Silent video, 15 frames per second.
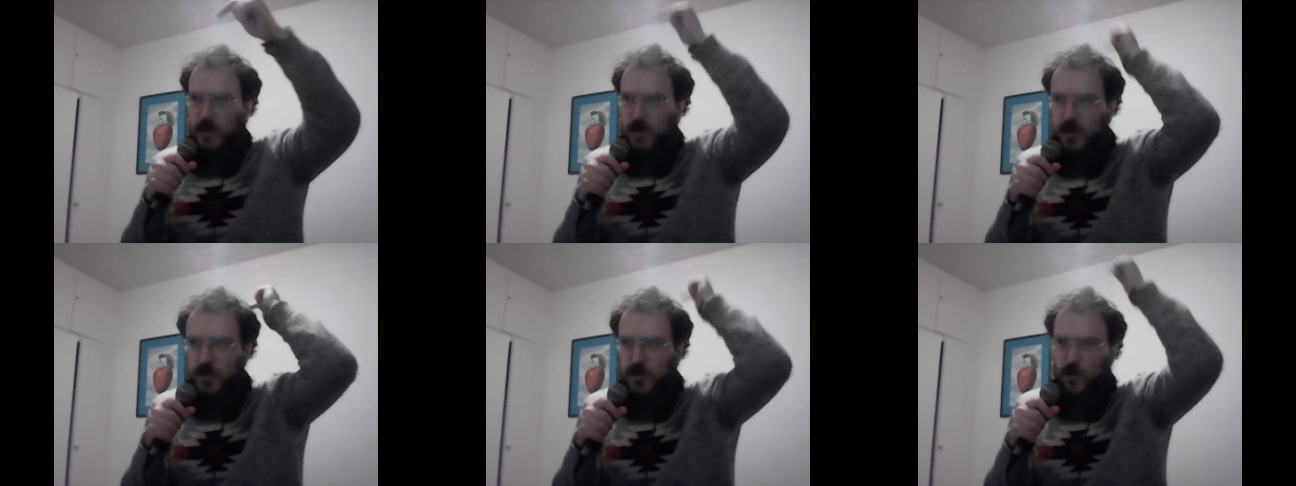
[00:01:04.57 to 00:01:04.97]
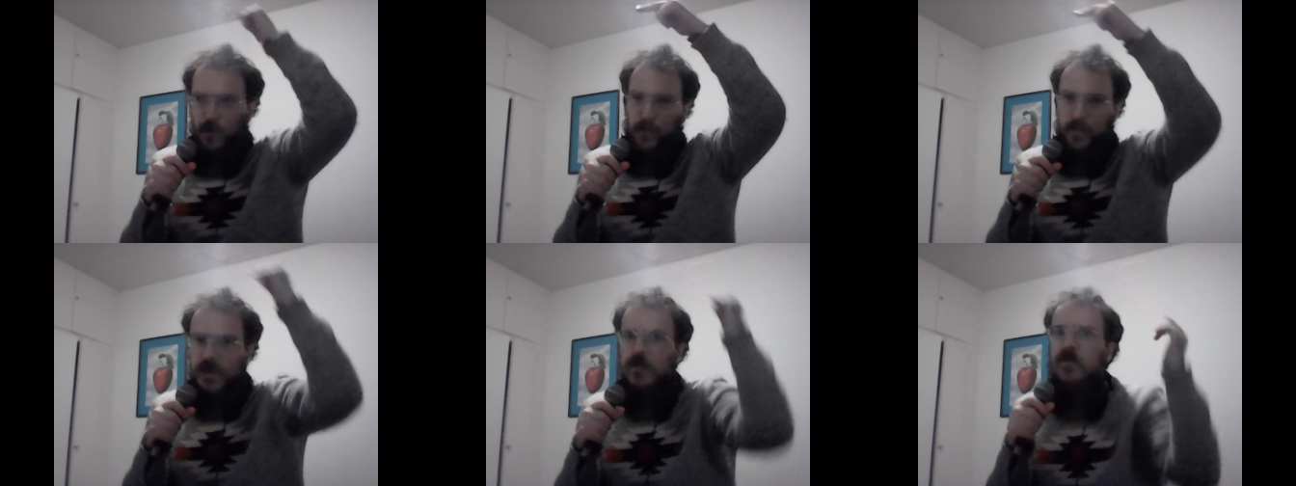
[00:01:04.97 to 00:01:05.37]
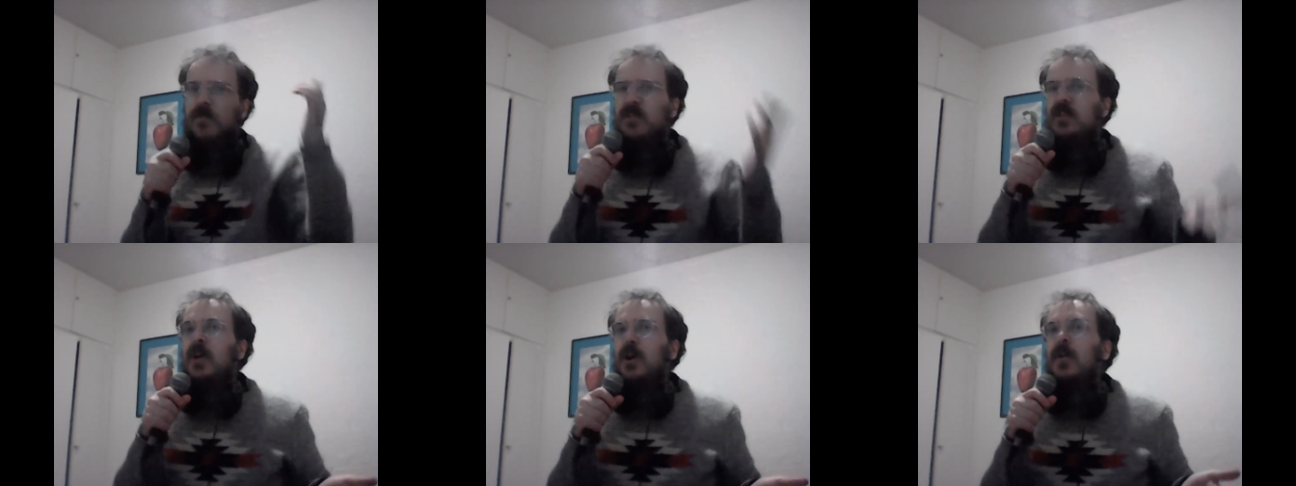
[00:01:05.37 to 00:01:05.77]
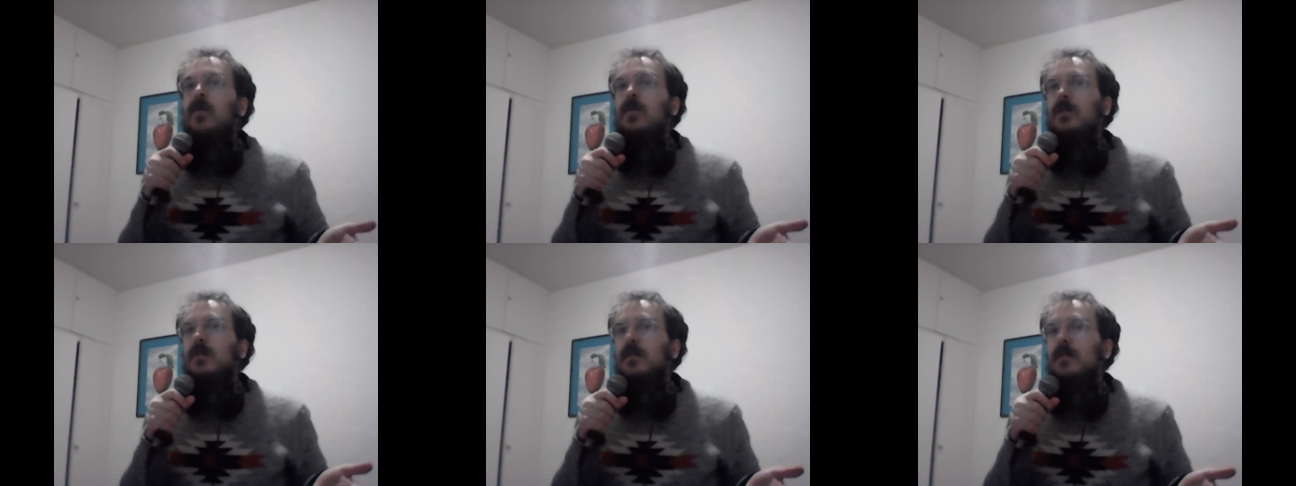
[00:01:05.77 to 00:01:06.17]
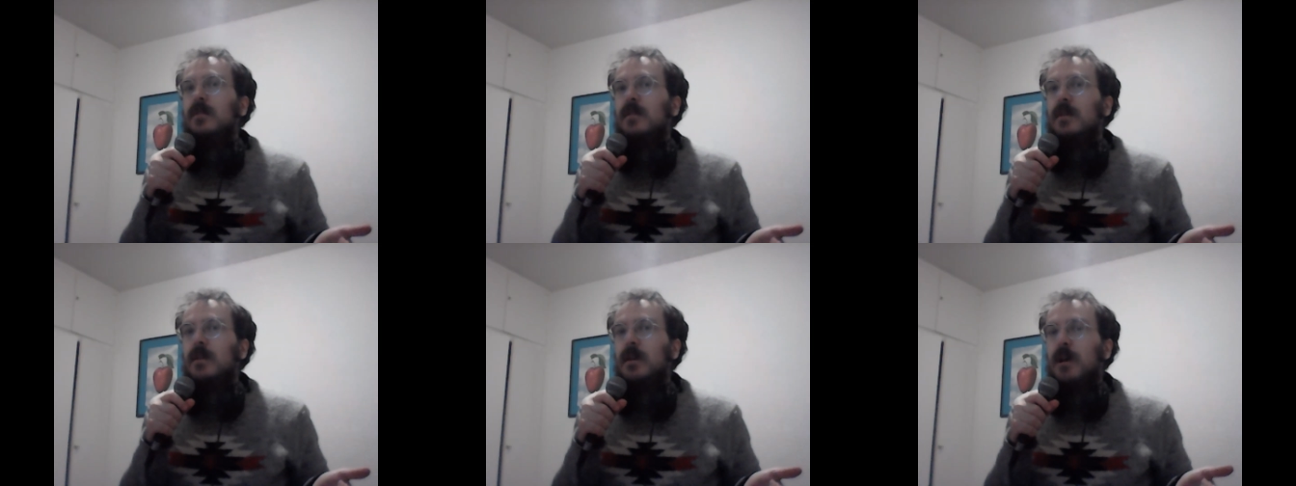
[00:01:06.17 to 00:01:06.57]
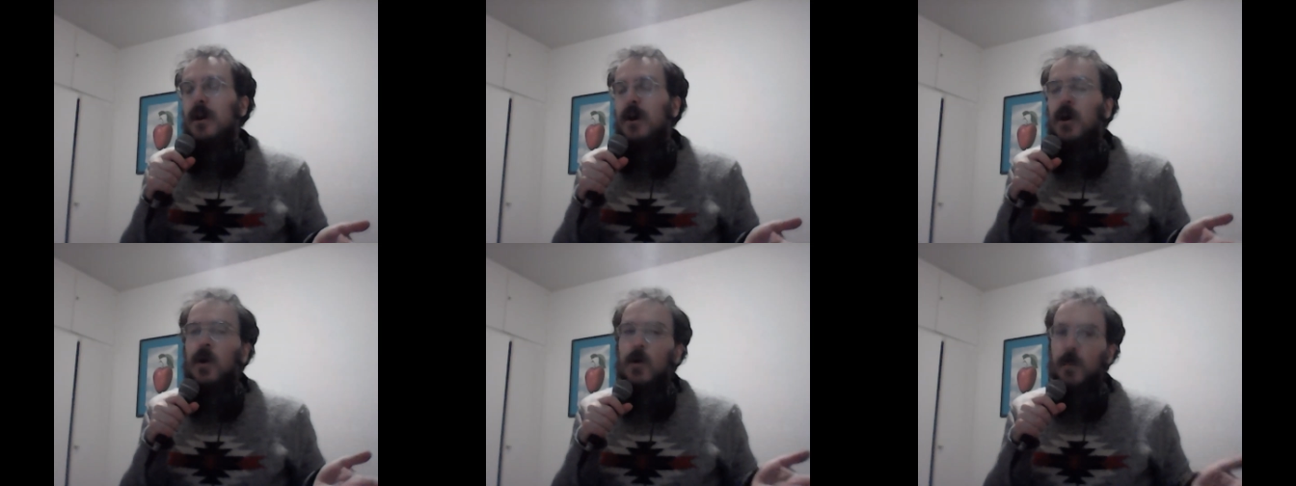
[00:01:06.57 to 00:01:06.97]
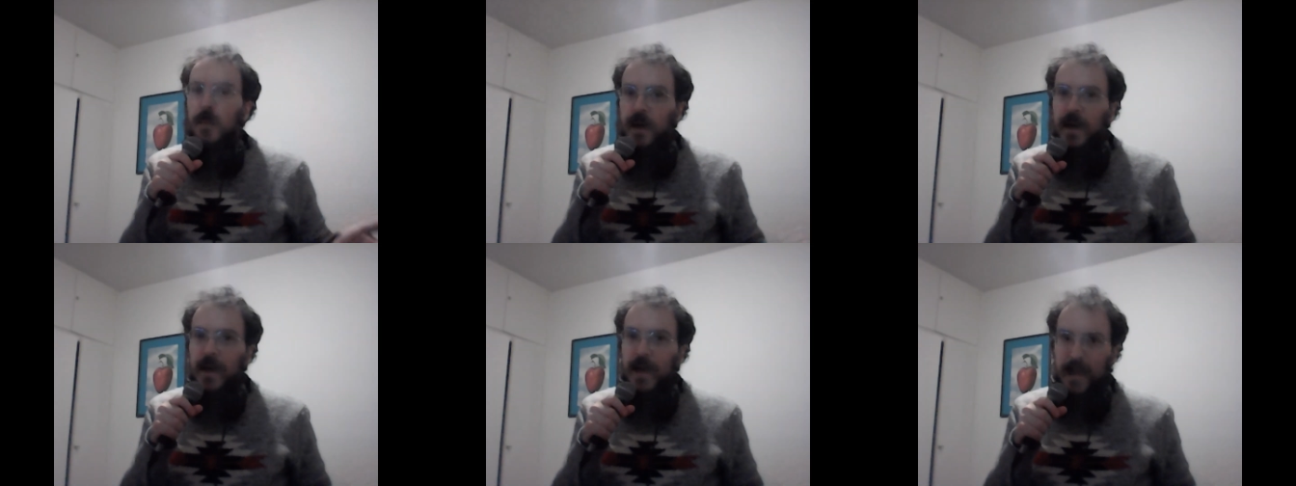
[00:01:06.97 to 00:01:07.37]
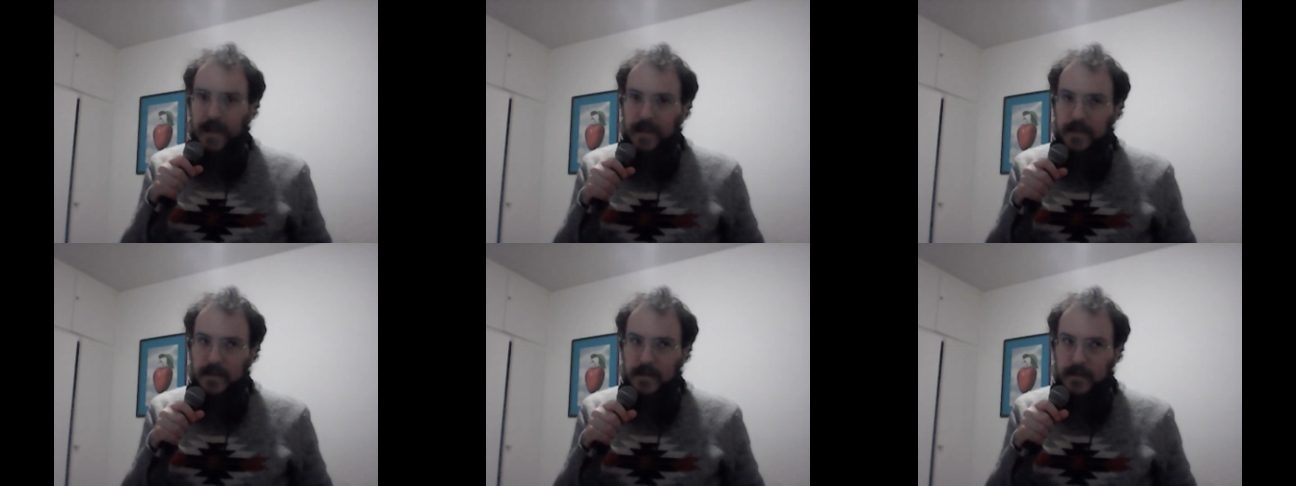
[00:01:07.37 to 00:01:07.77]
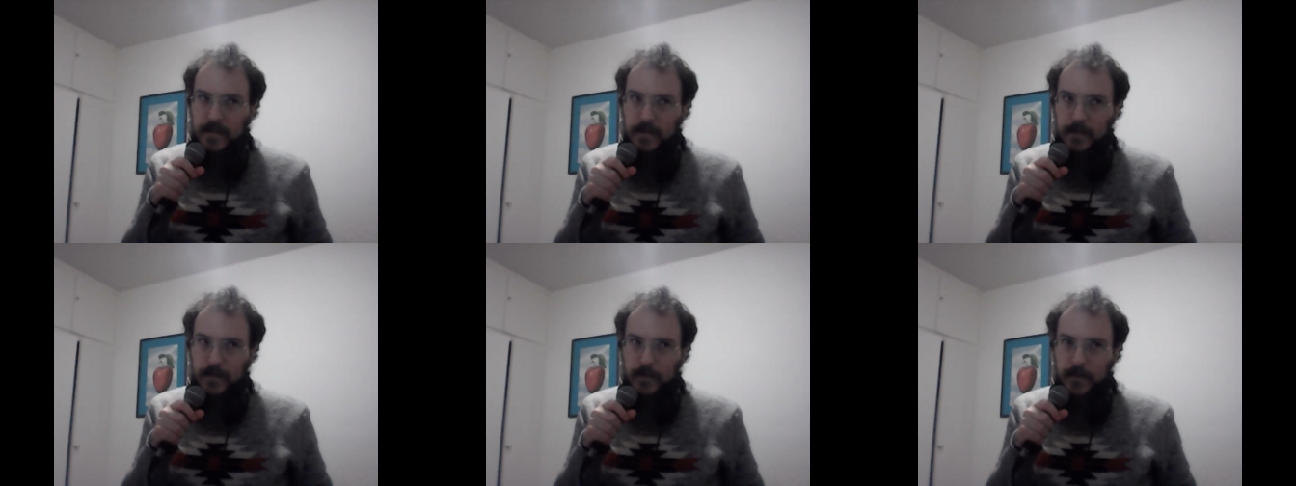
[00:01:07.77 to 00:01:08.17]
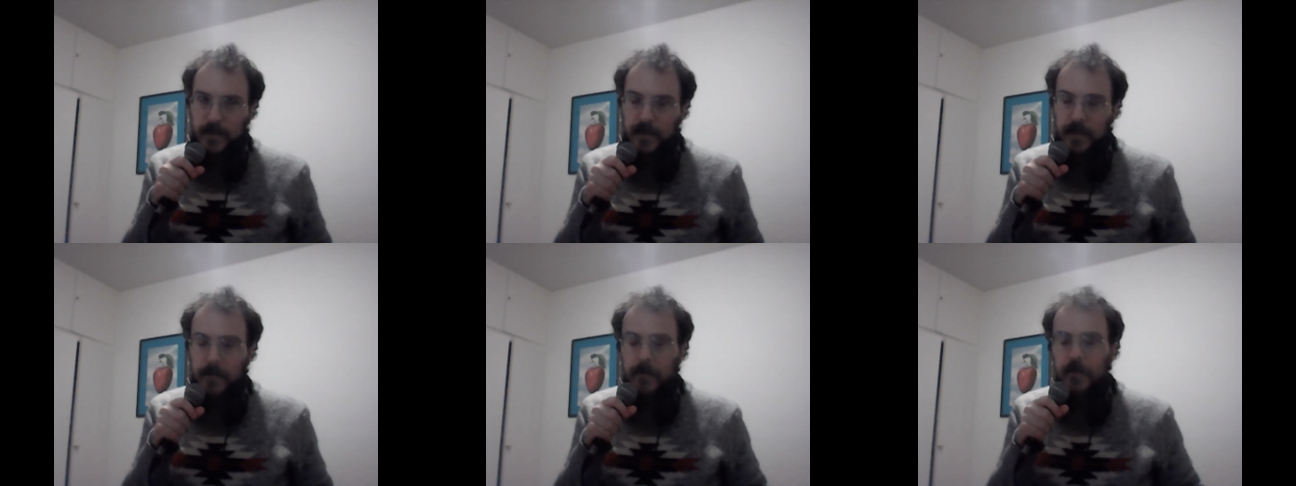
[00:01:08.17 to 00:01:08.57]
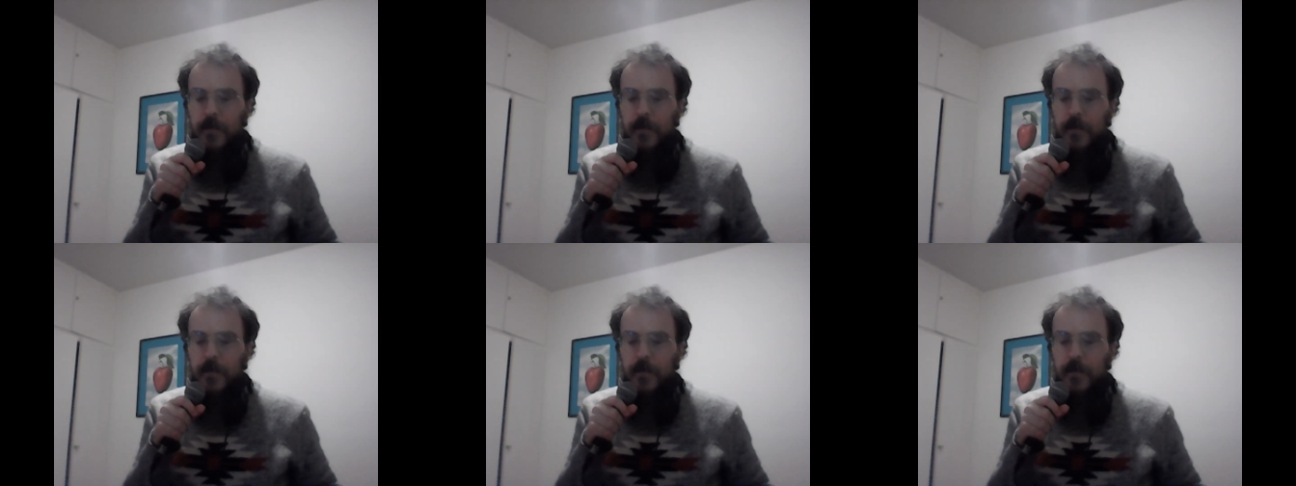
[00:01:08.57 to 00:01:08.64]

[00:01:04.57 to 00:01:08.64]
assortment of circles on their hats, right?